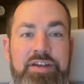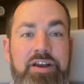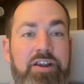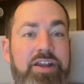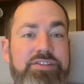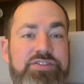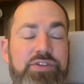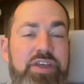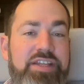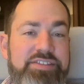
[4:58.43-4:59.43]
All right,
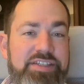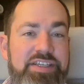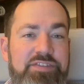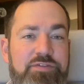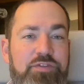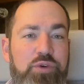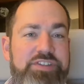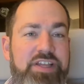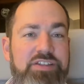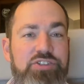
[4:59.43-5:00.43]
so that's it
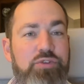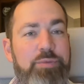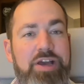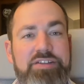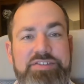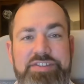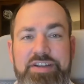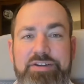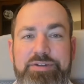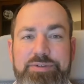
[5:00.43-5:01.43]
for telling you about
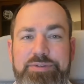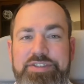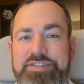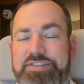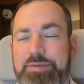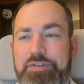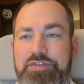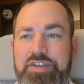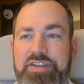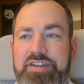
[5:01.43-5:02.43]
Estero, some
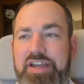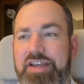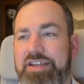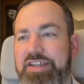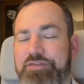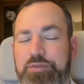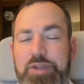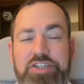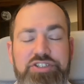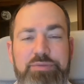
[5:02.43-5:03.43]
of the
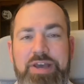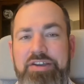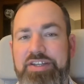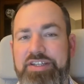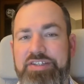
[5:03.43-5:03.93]
information about it,